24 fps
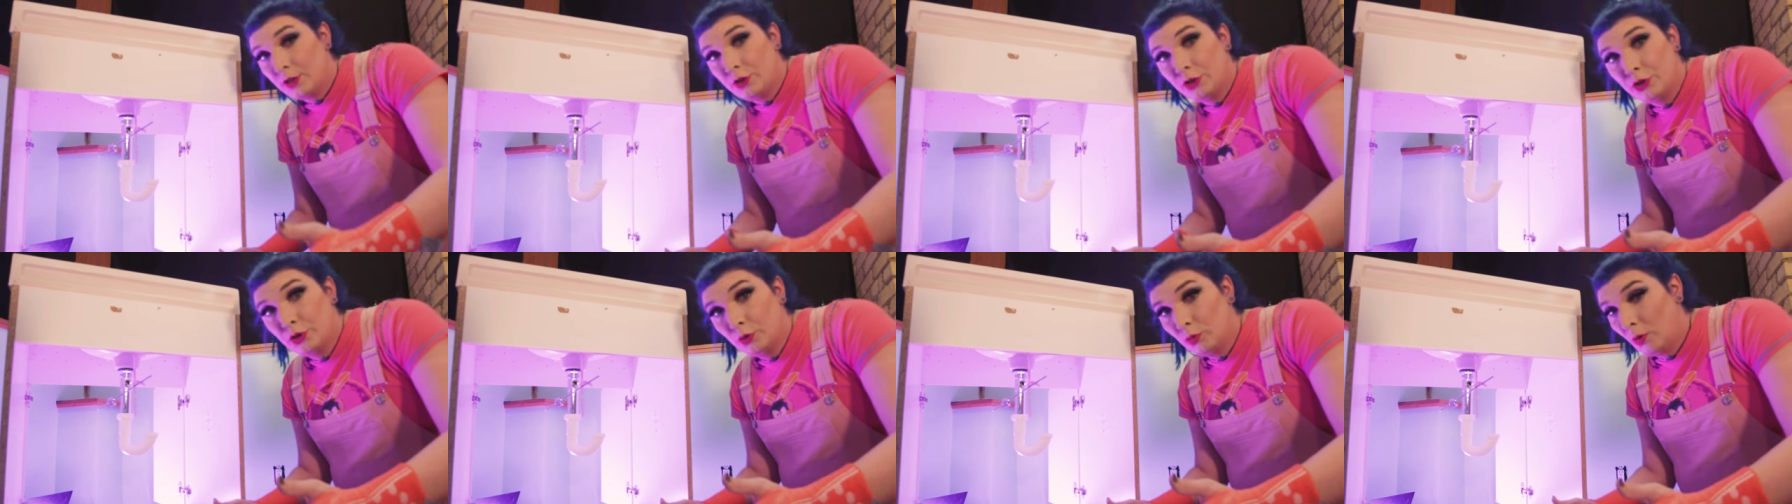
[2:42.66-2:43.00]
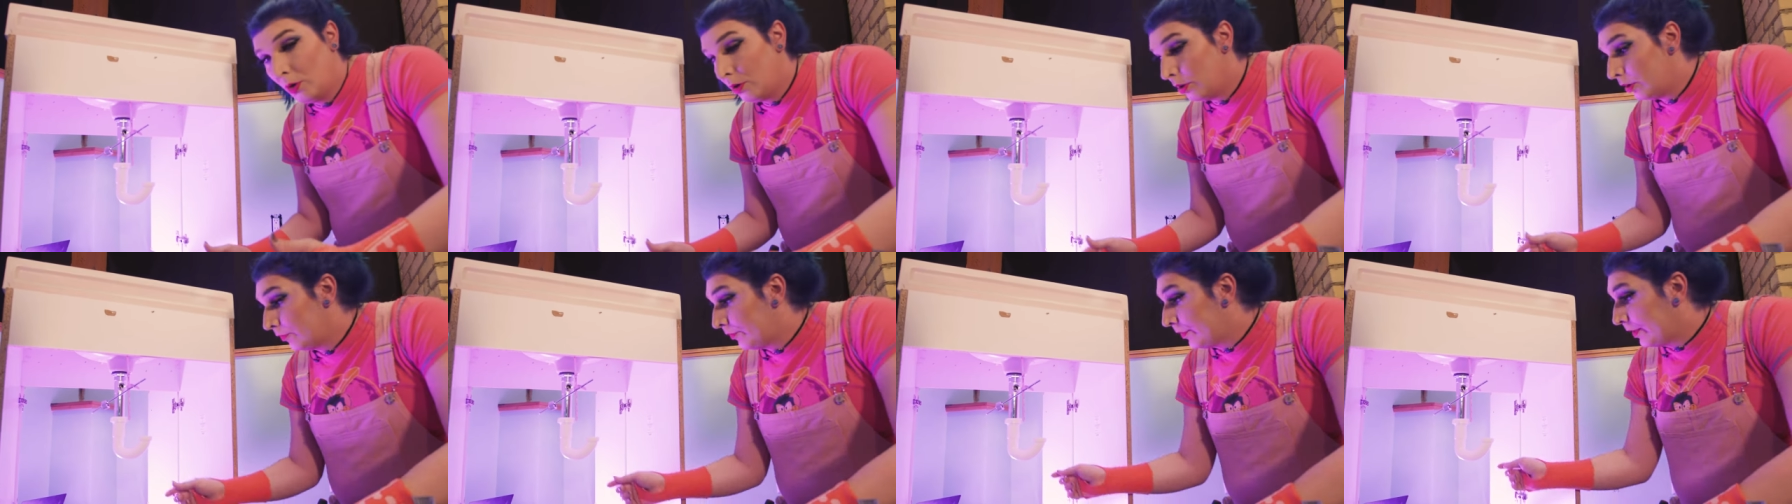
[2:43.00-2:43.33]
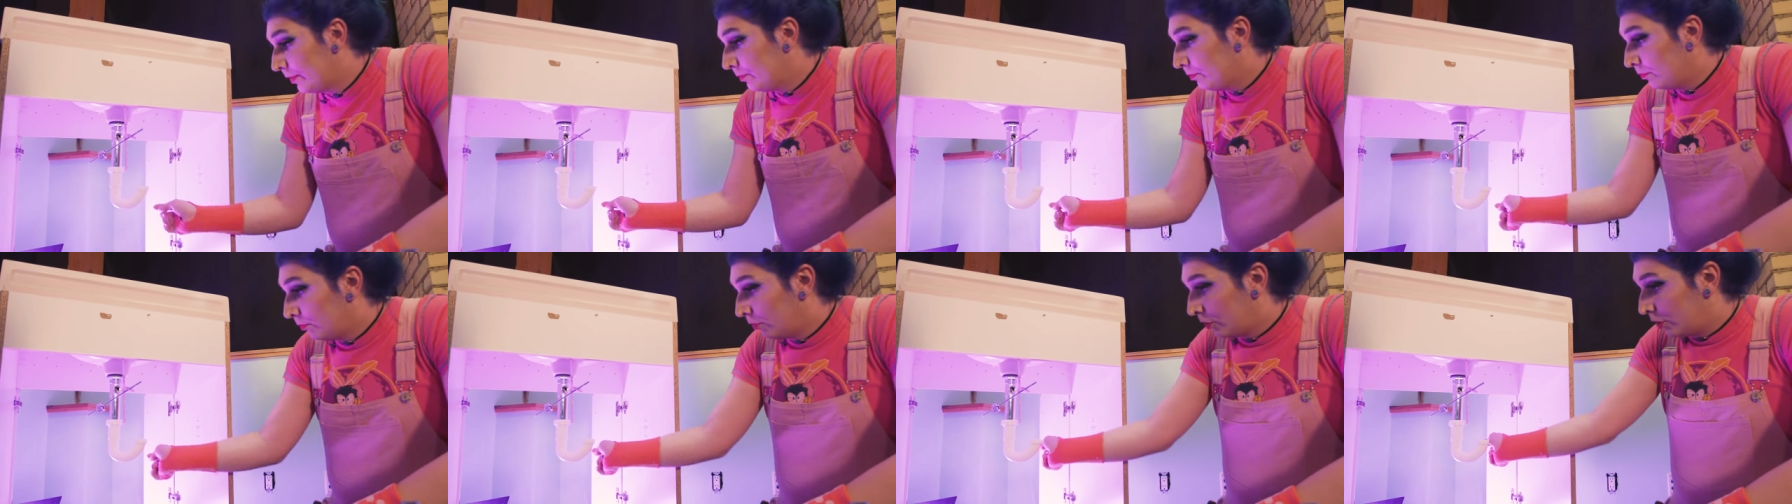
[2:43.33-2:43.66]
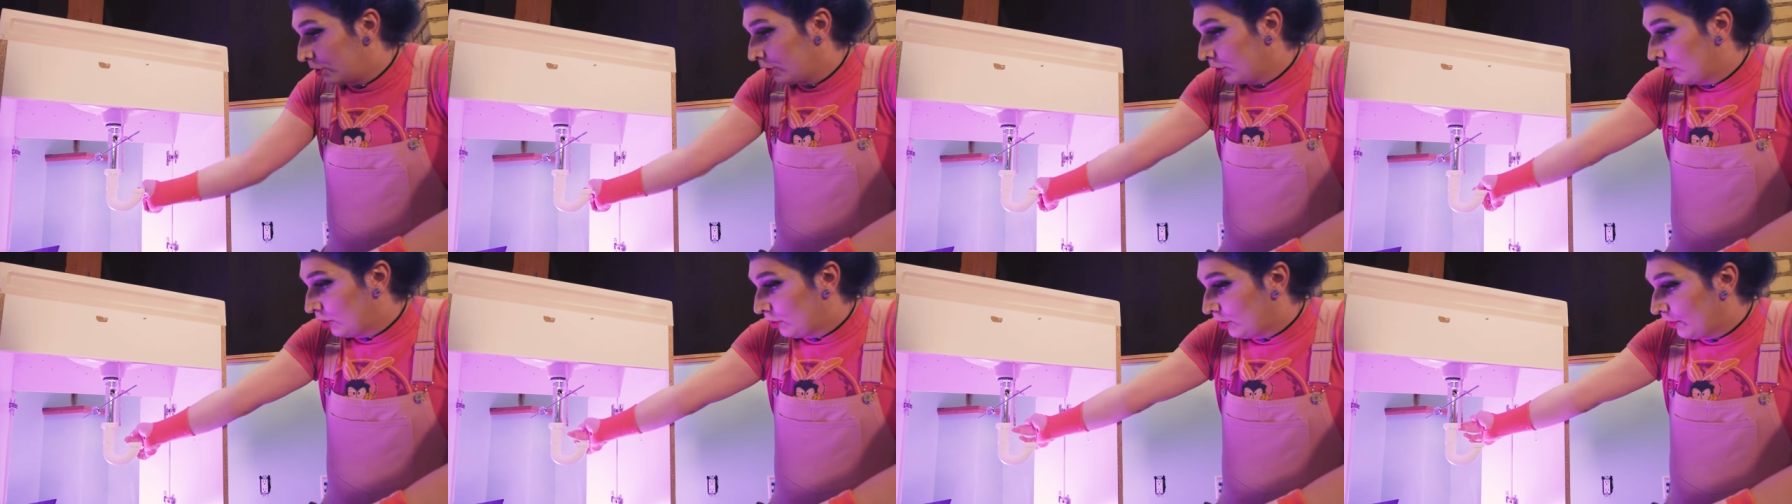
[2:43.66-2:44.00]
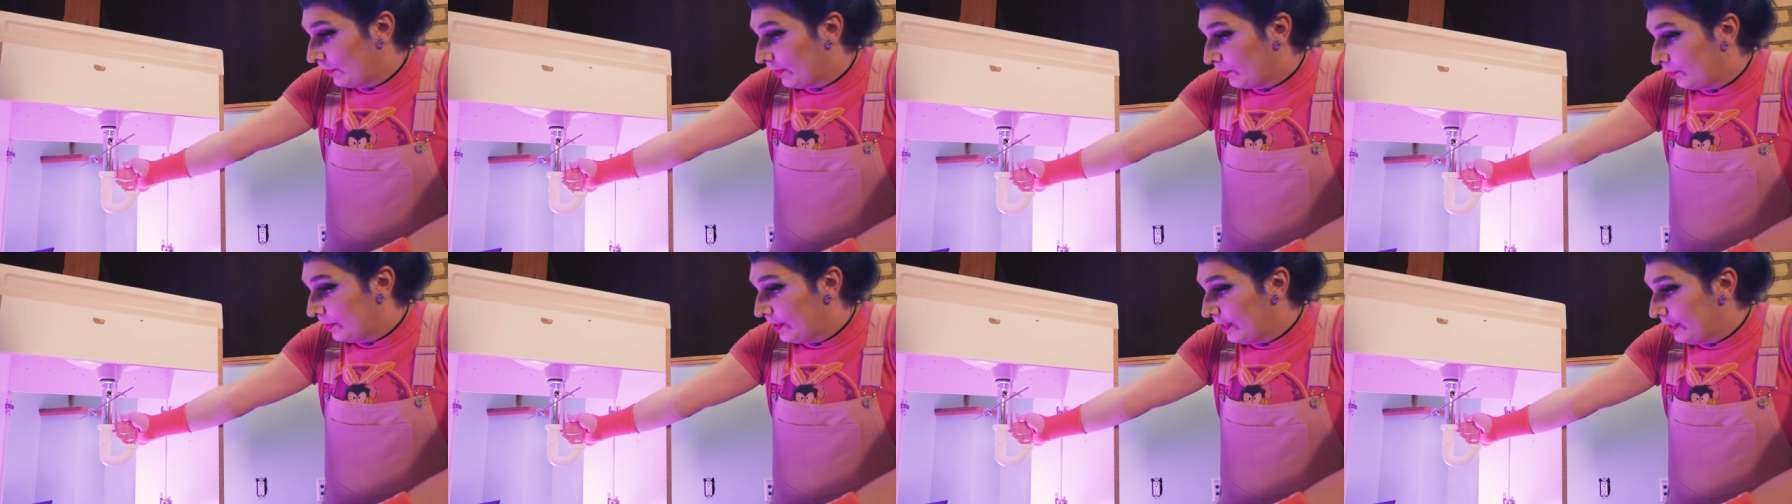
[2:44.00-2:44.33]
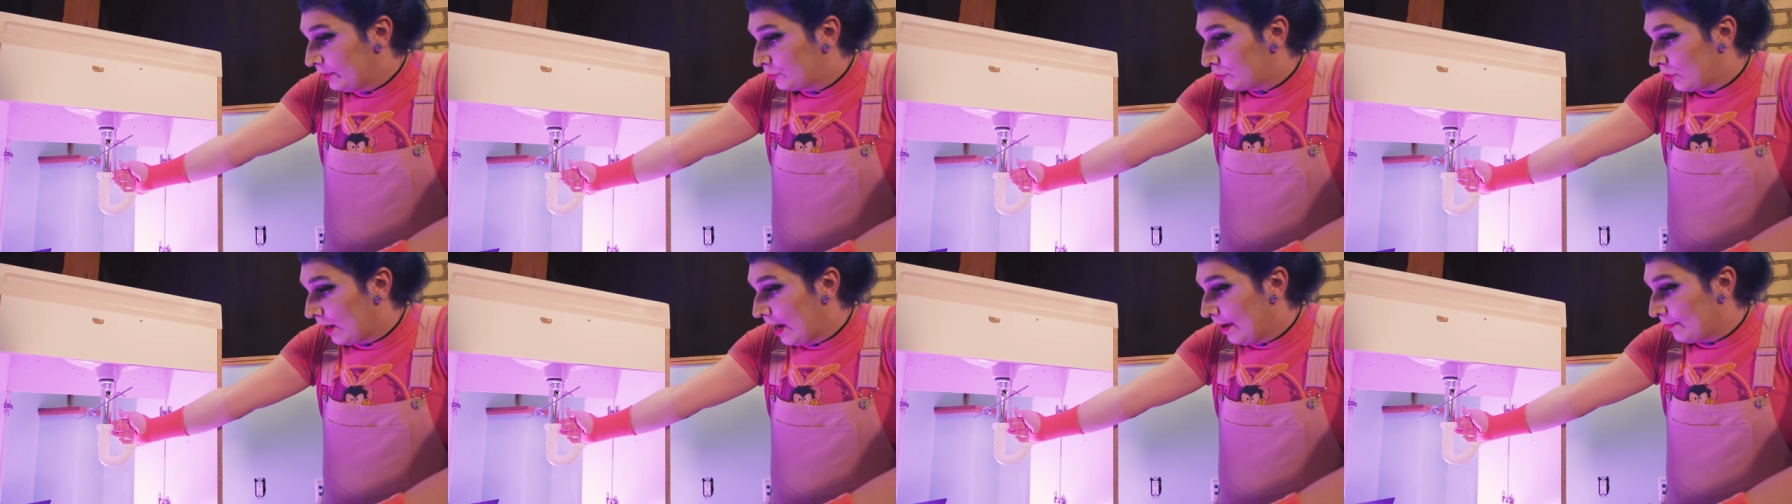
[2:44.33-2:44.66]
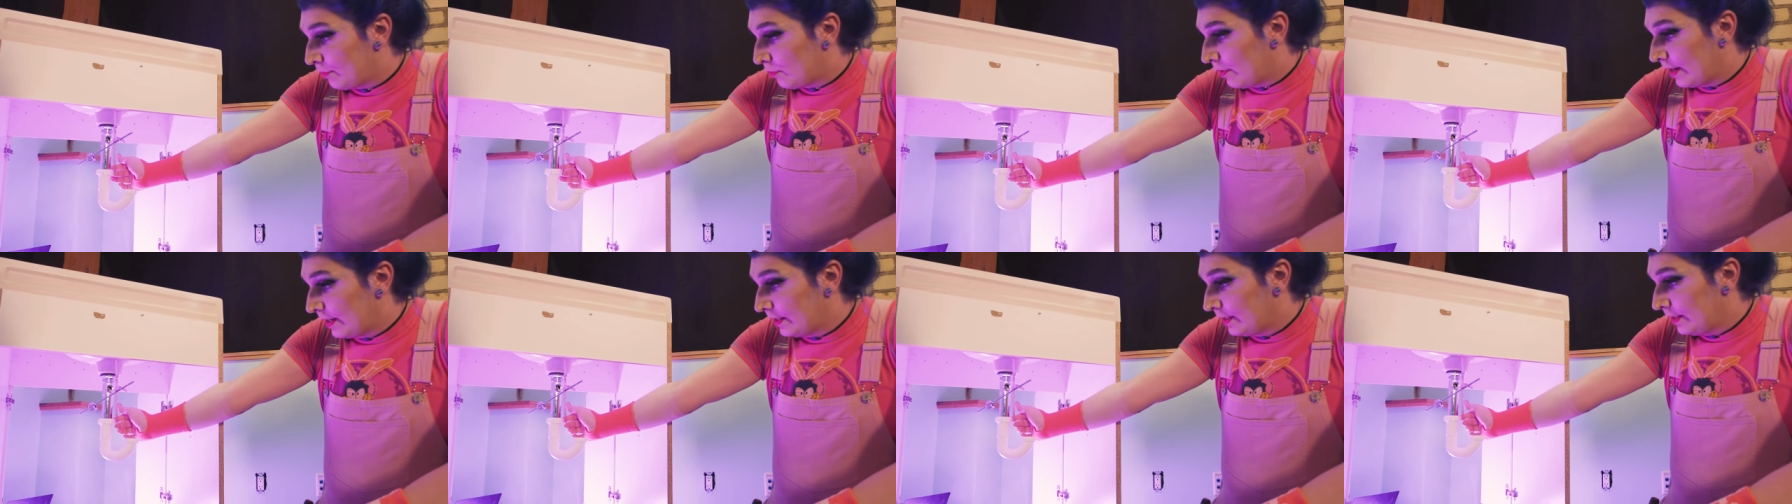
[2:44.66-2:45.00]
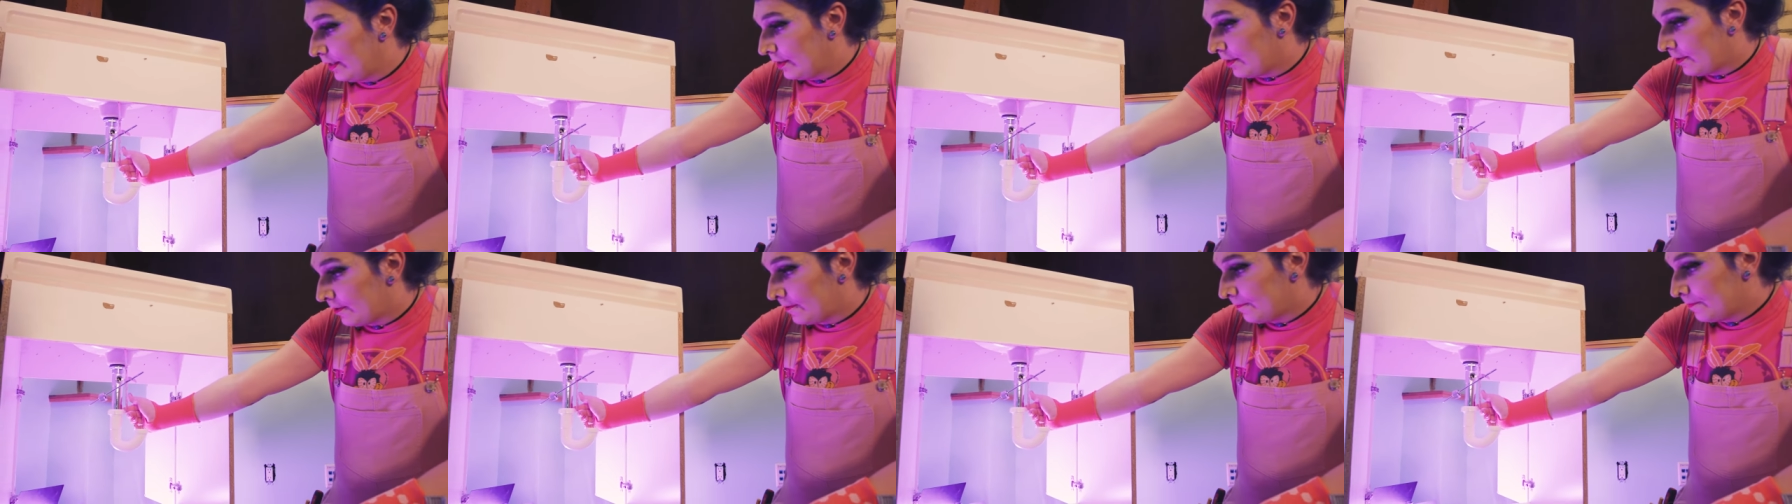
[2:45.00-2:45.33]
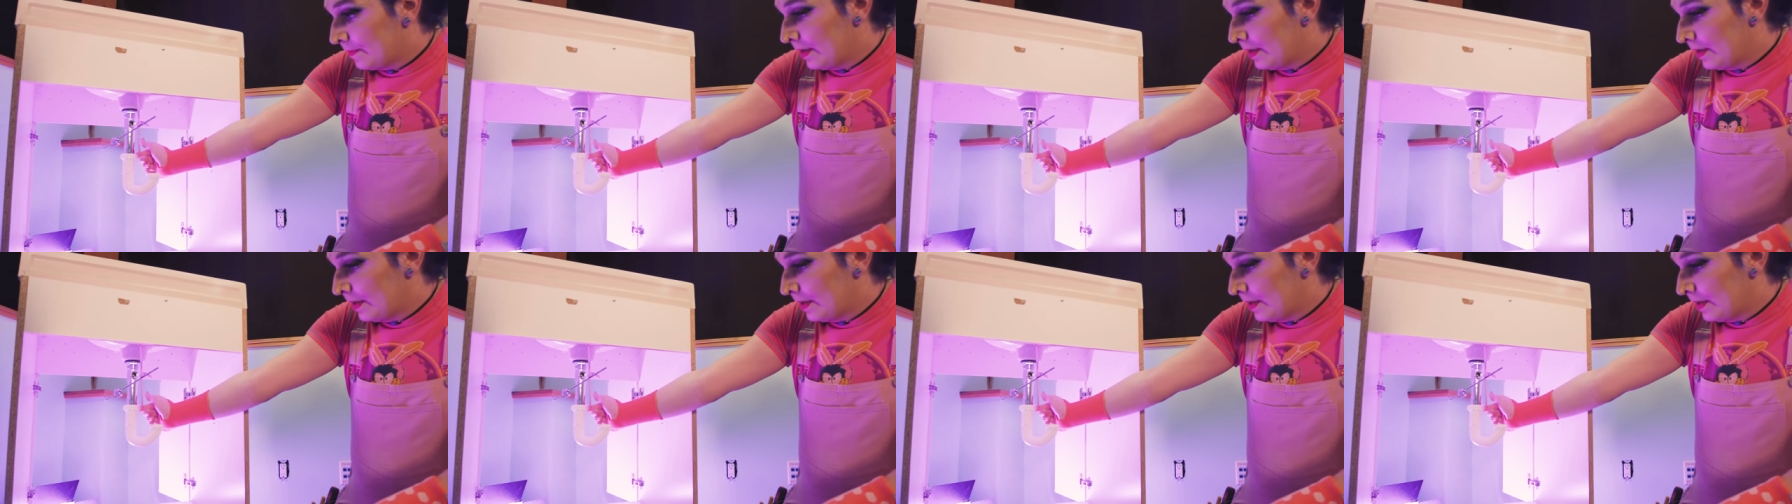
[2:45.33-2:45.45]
undo all of it, we're gonna go to the P-trap right here.